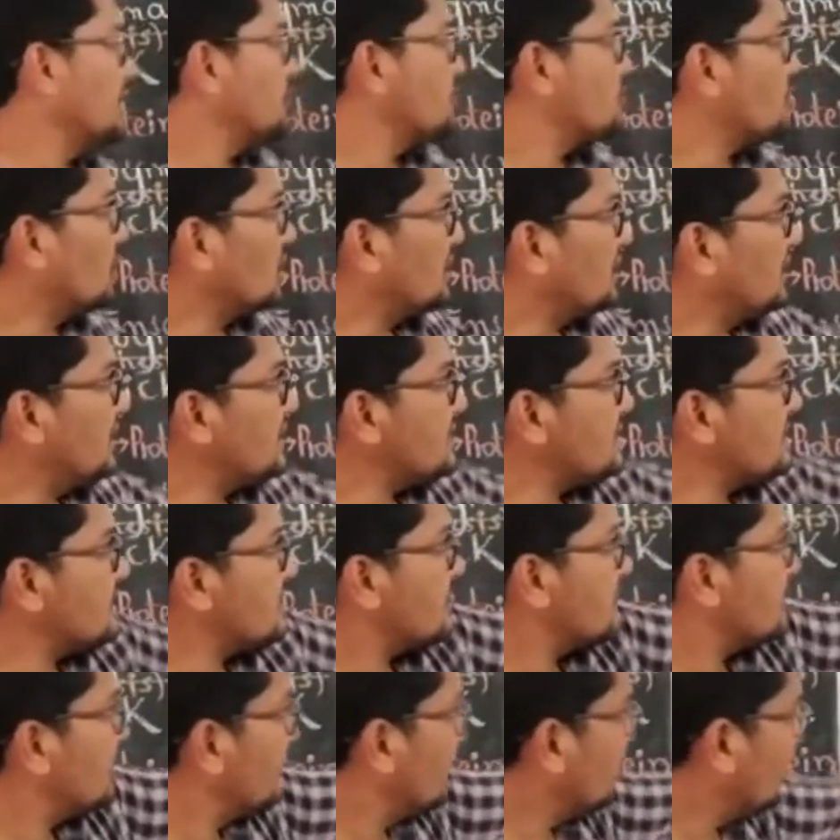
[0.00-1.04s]
So
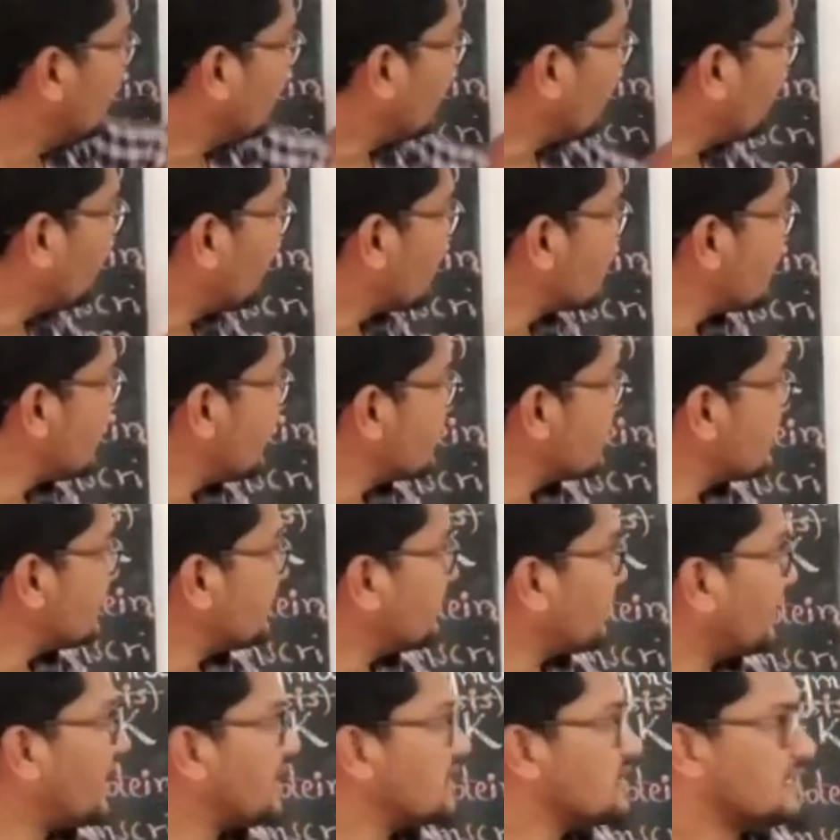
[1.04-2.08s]
this represents
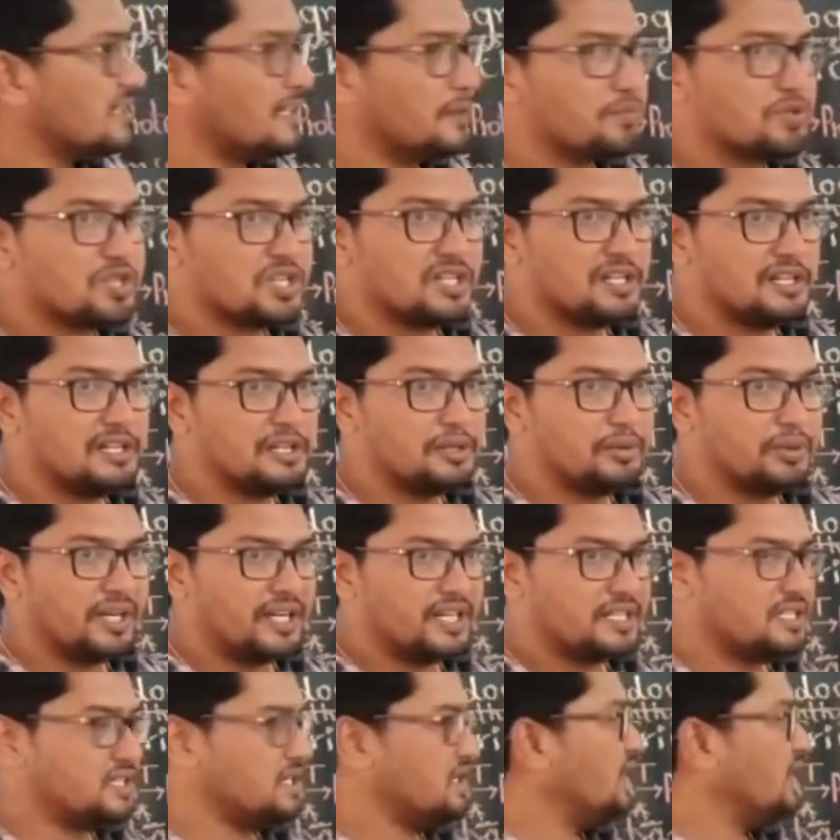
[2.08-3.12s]
a transcriptional
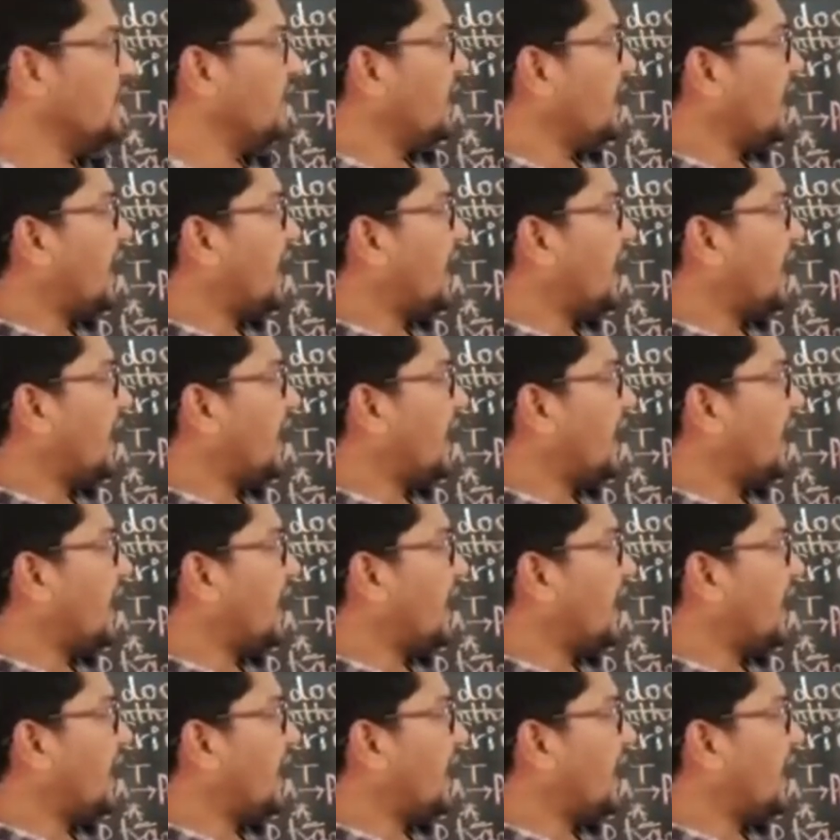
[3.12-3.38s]
unit.